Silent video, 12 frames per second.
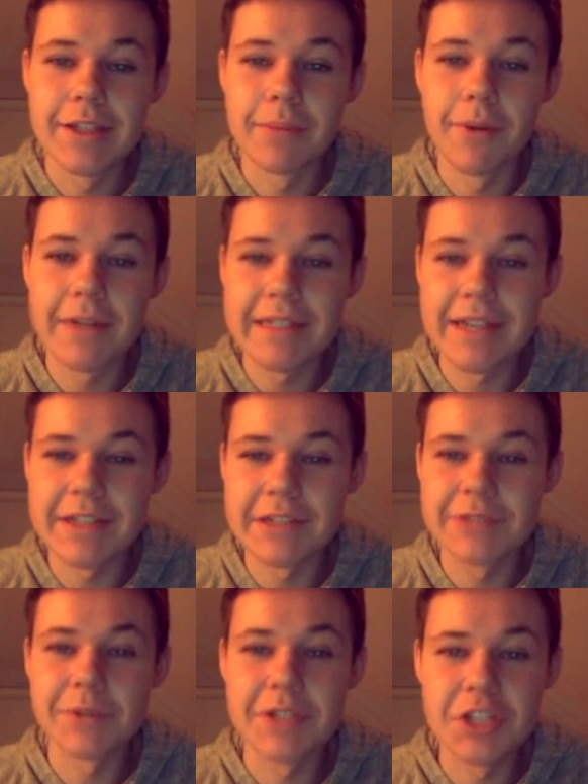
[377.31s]
DeMarcus
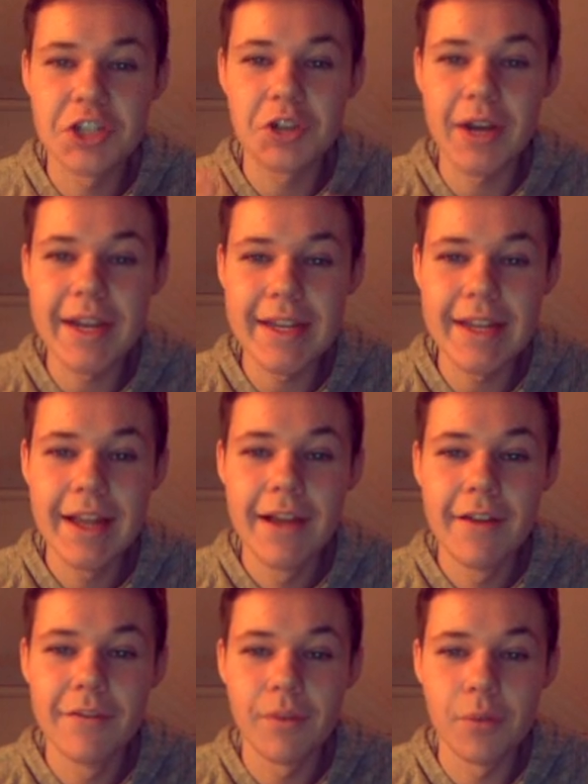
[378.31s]
Cousins was
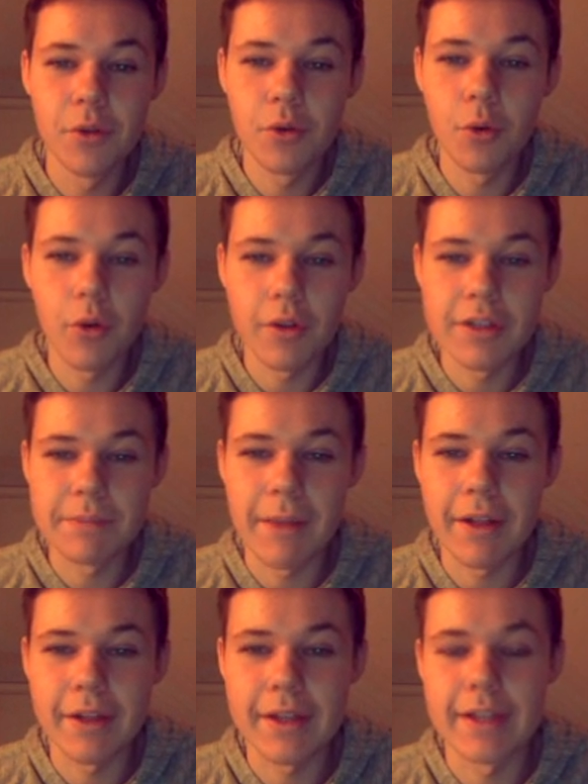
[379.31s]
traded from the New Orleans
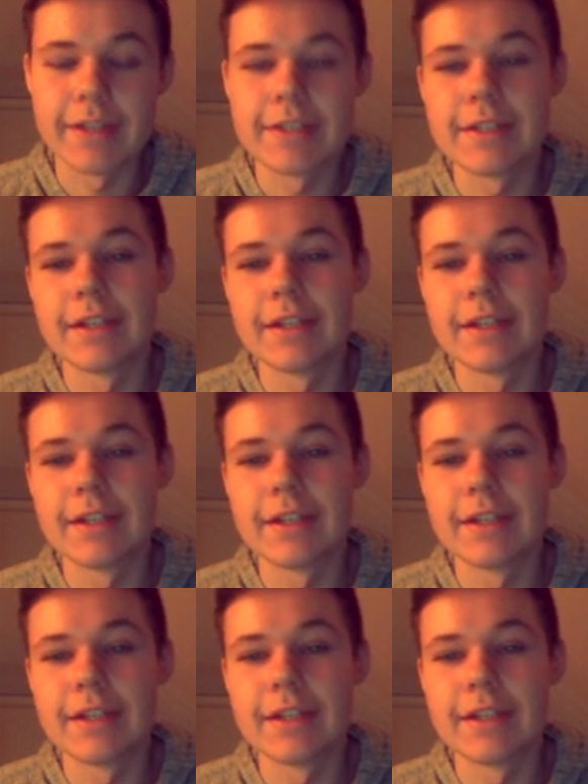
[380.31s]
Pelicans.